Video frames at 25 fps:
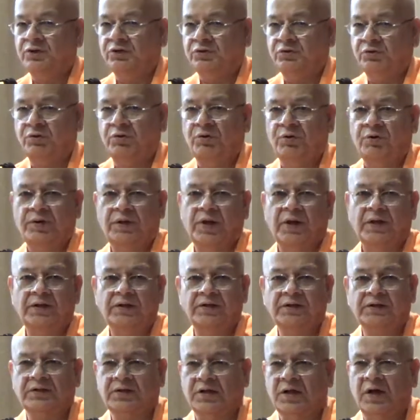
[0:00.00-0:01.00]
sword and
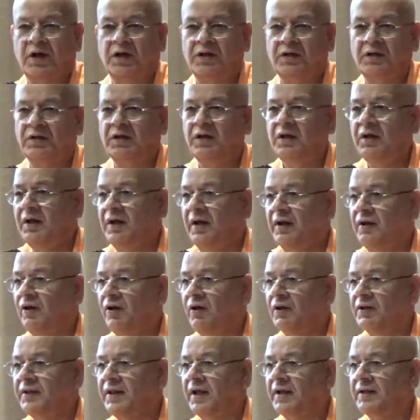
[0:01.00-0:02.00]
the skull and
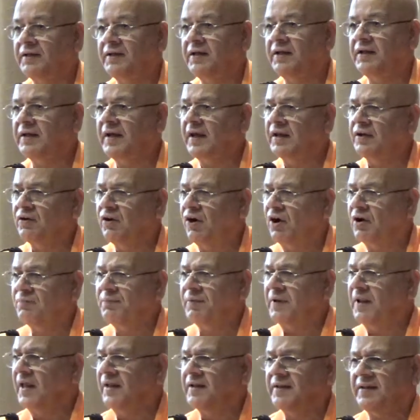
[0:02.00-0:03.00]
all that thing? Can
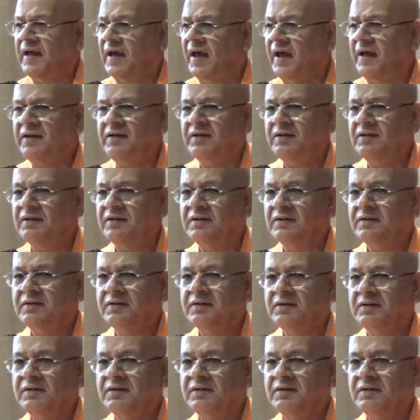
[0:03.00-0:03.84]
God be like that?